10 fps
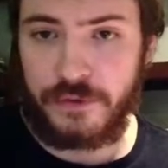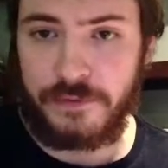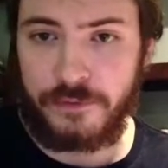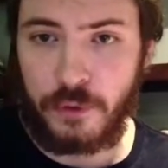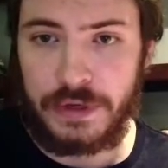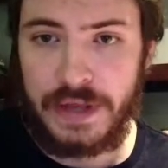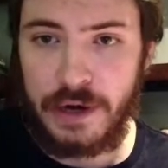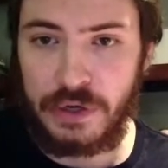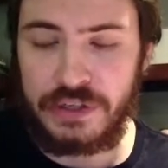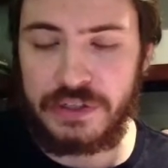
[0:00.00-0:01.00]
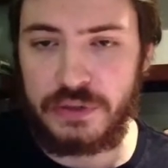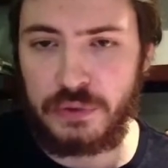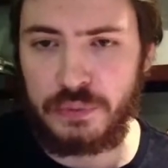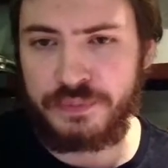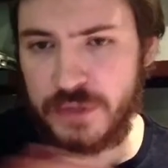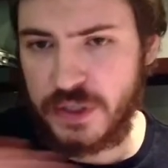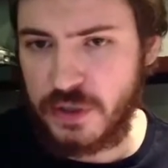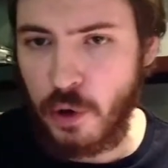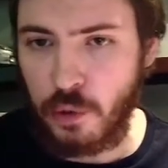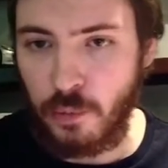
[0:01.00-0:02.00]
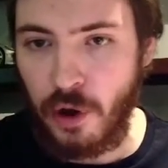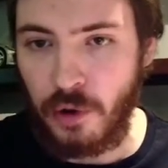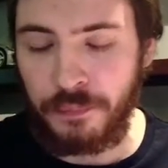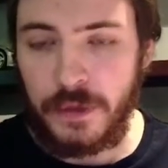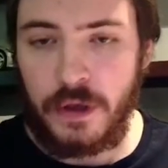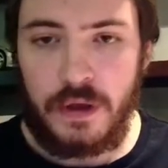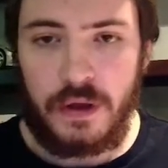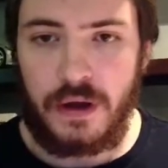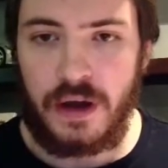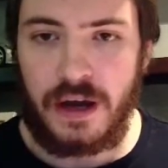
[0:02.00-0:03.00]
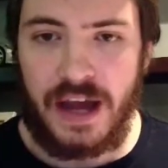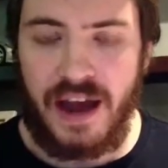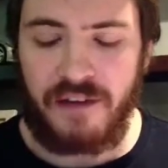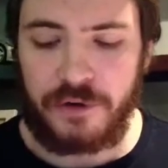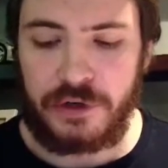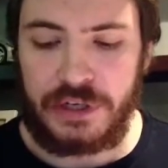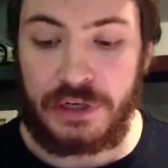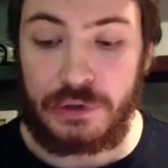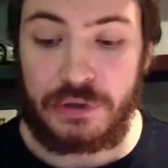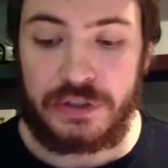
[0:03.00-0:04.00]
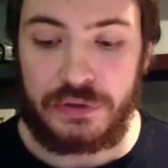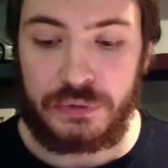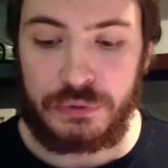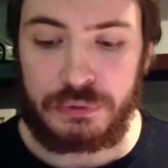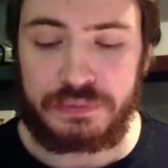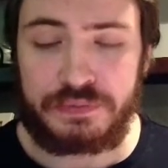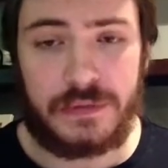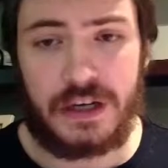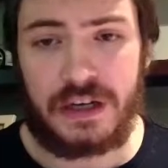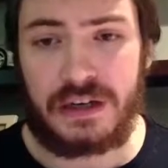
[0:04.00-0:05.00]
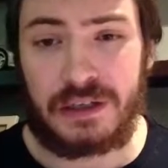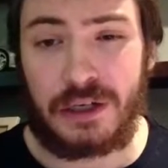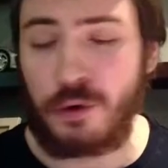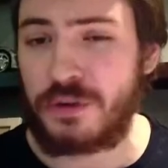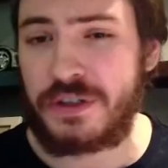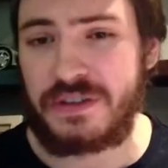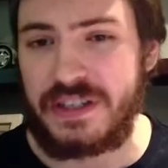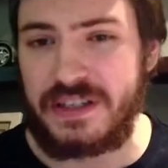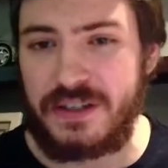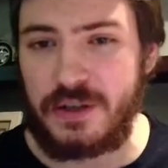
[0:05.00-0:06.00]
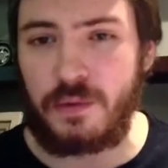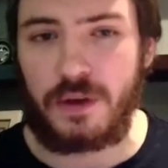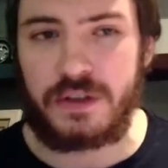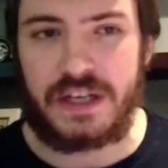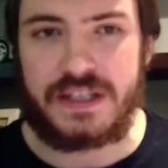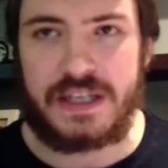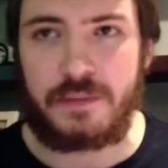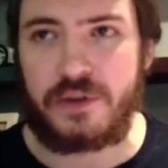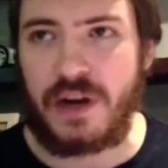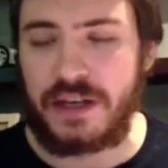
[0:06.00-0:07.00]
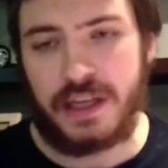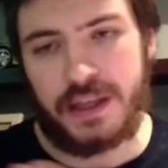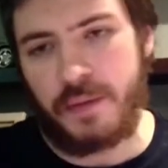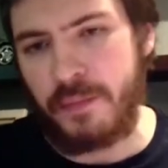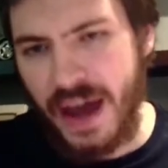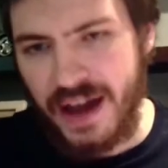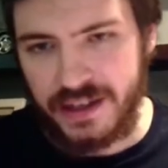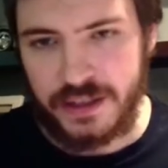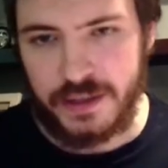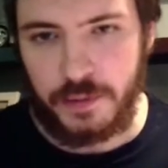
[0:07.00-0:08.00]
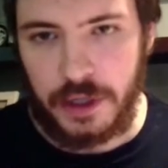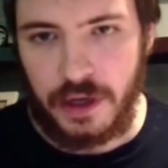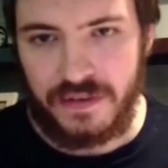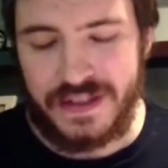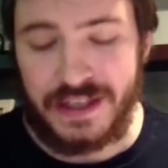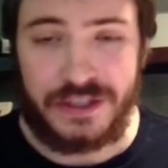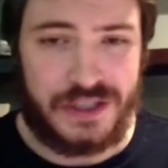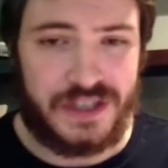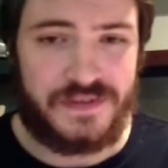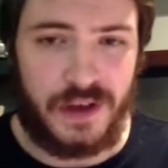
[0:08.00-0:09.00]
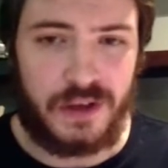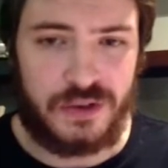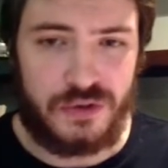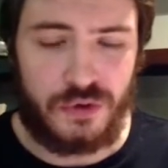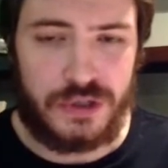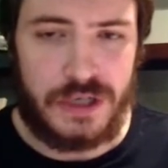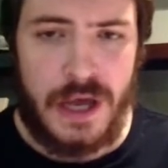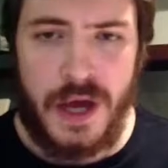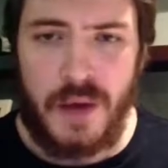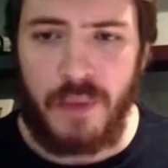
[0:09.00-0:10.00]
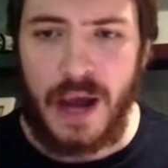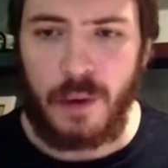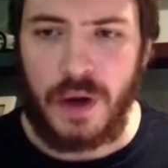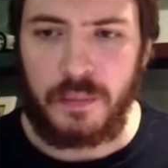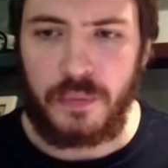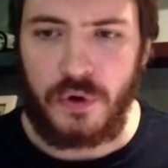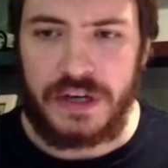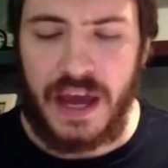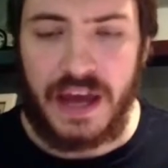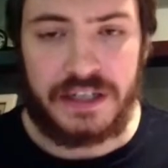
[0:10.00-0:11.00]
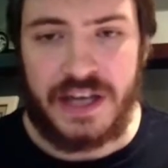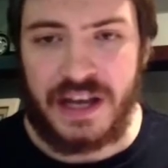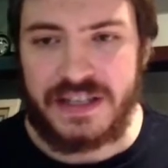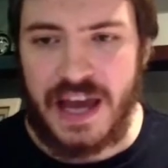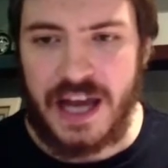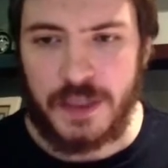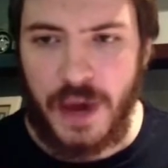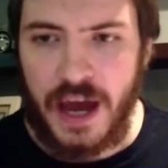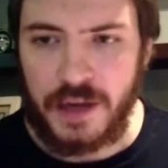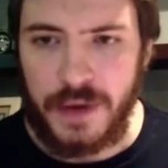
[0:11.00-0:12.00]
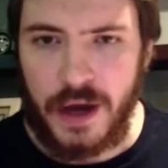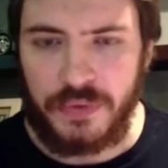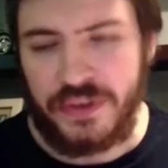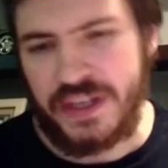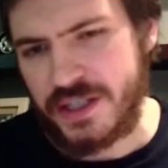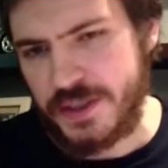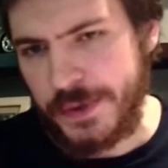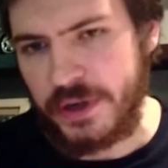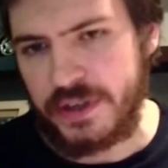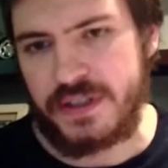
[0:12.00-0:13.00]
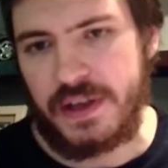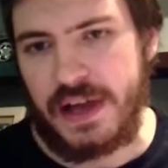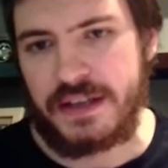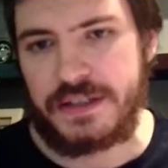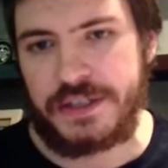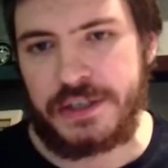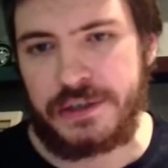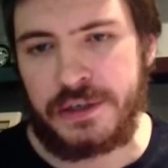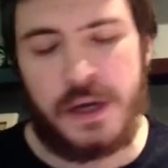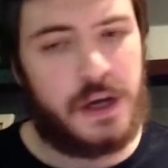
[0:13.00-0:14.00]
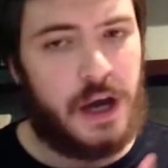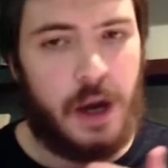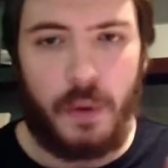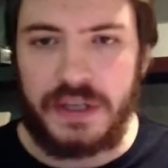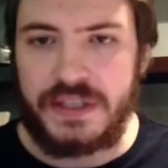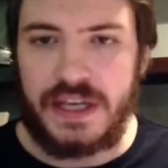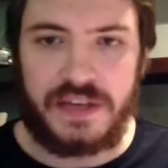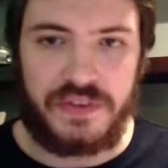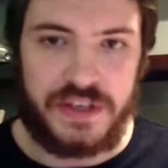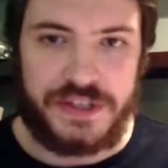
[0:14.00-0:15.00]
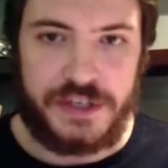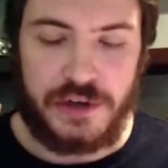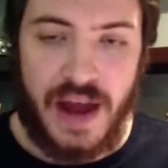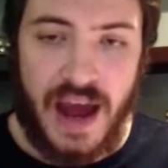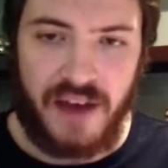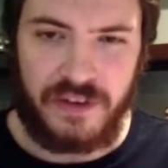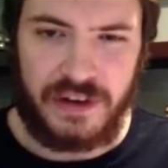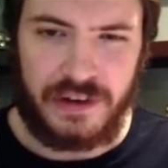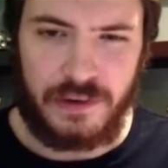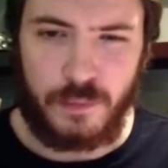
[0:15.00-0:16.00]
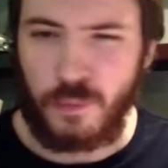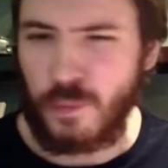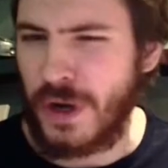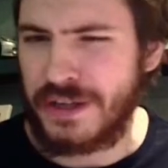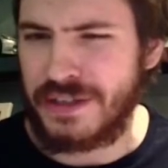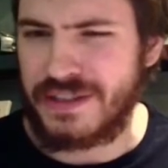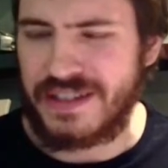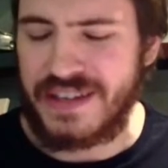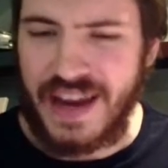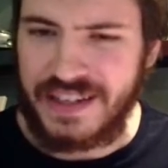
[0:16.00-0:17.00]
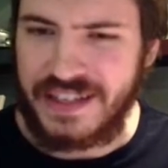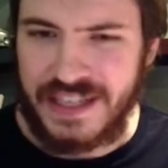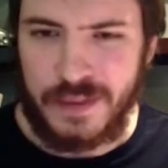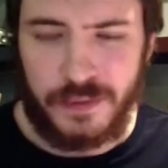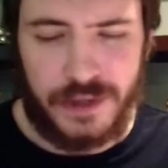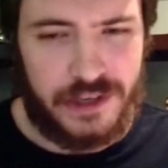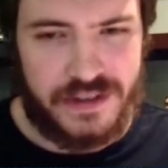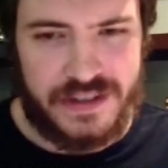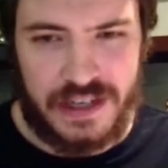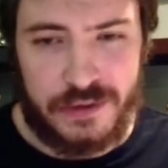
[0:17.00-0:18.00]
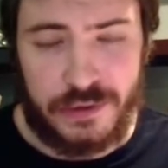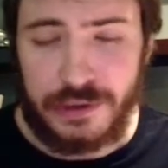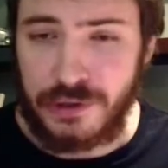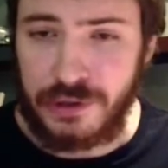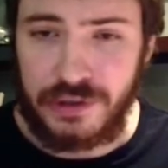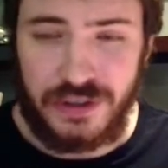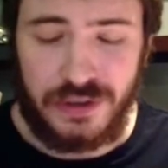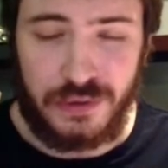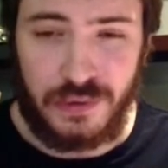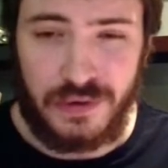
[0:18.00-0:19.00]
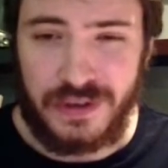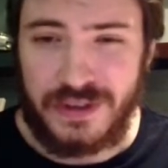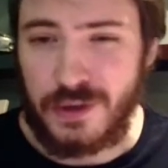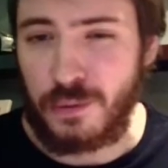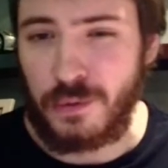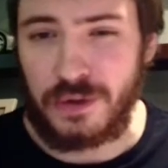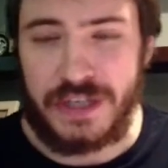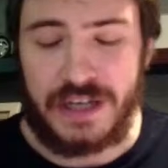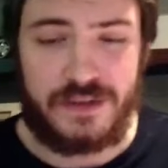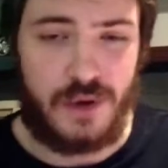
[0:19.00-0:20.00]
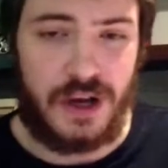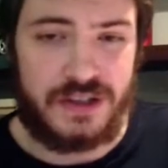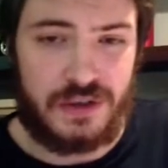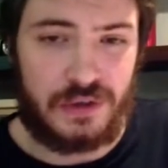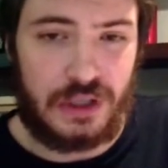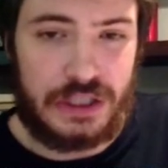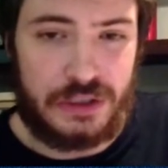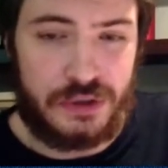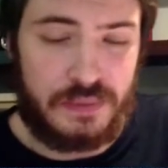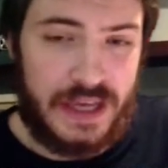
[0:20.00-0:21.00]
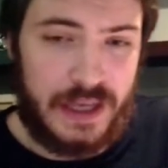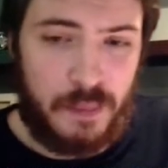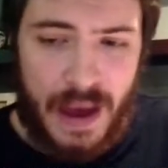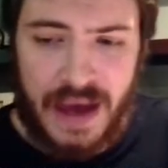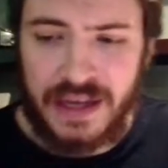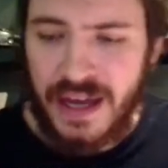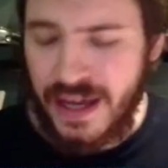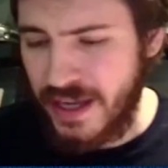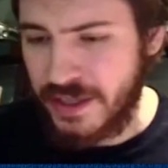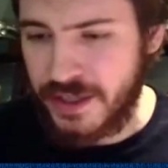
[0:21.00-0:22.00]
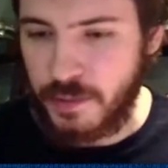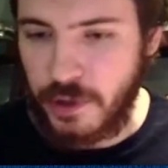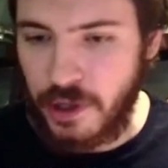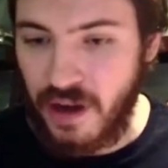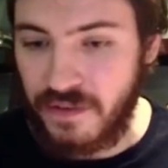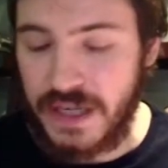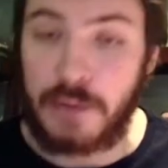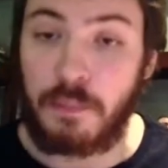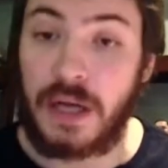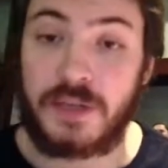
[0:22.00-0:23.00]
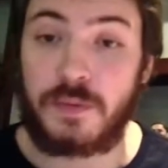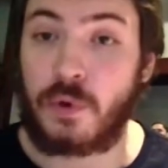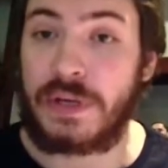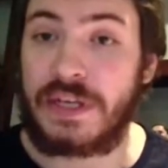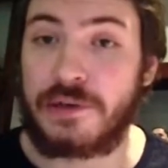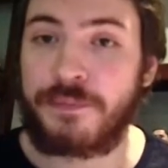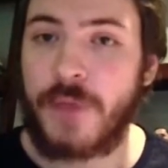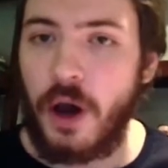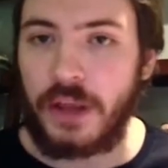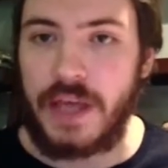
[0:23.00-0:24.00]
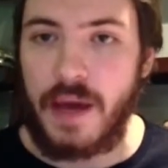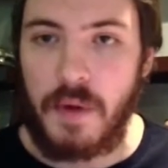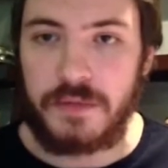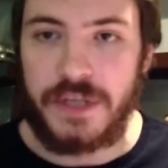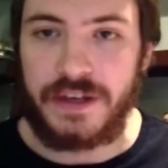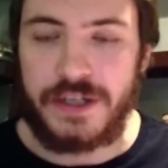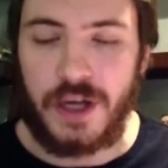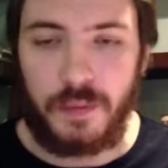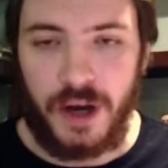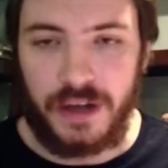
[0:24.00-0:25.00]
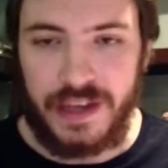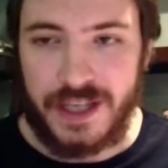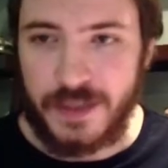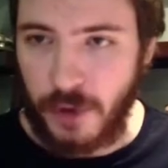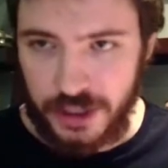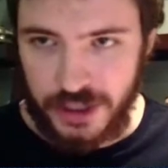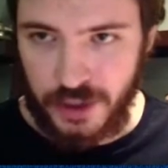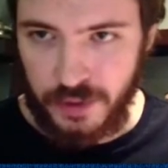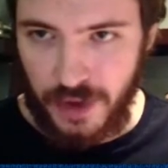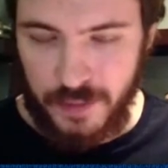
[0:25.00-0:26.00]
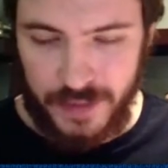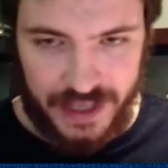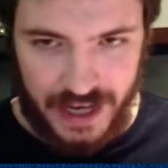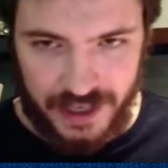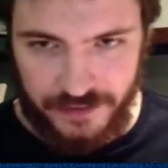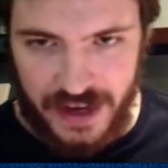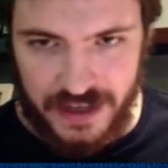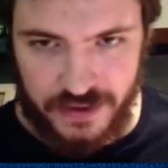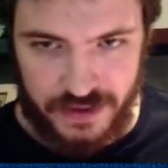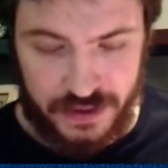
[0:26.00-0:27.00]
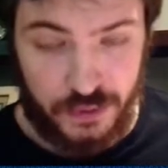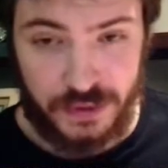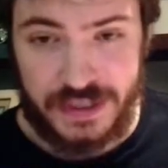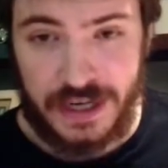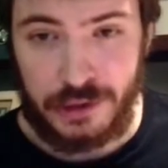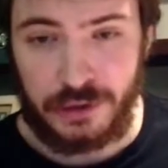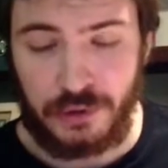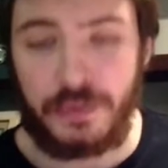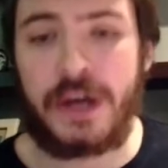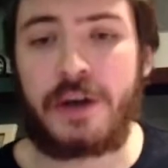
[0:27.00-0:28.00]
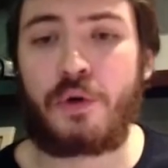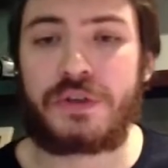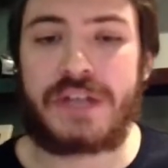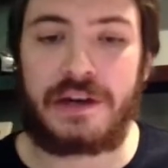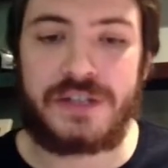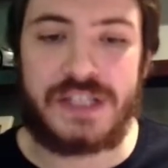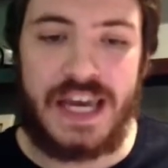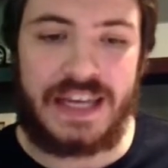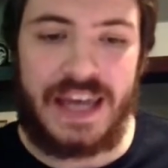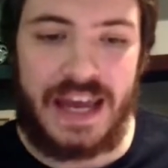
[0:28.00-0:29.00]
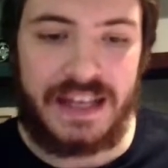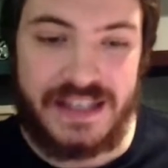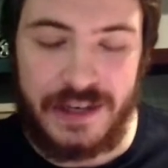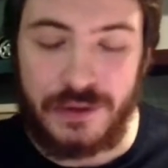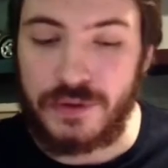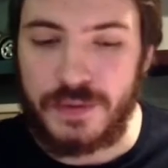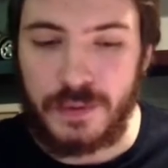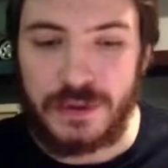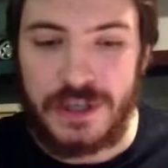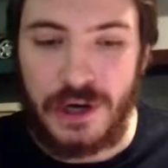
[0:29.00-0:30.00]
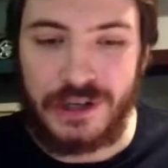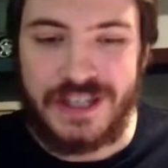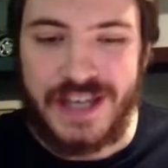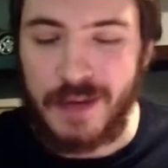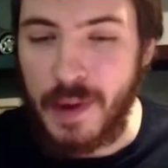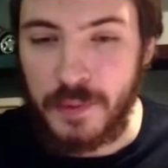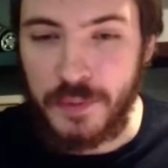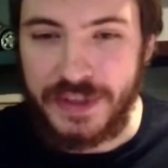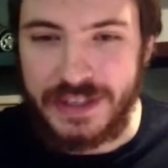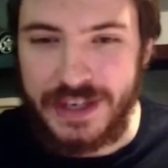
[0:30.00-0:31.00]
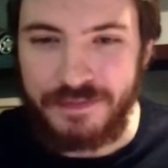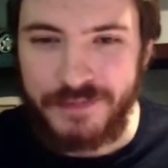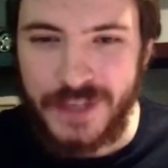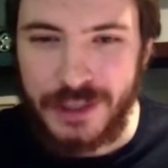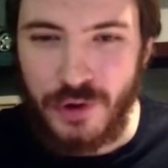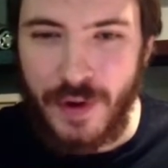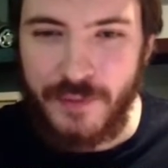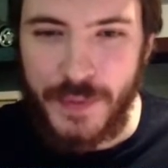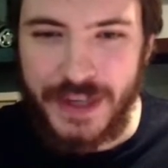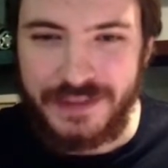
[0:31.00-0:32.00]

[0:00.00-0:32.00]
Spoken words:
Fort Garry to Stonewall after a year to coach the Stonewall Jets team, trying to get them back into the playoffs. They just fell short by 1 point. I had a chance to ask Pat about the experience last year, what it's like this year, having what is 19 players set to return to a Stonewall Jets roster looking to make it back into the playoffs, and much more here on the mmjhl podcast, brought to you by Make Canada Fasteners and Tools, Terrico, Goaltenders, and Can Central Sports Cards and Memorabilia. Enjoy, everybody.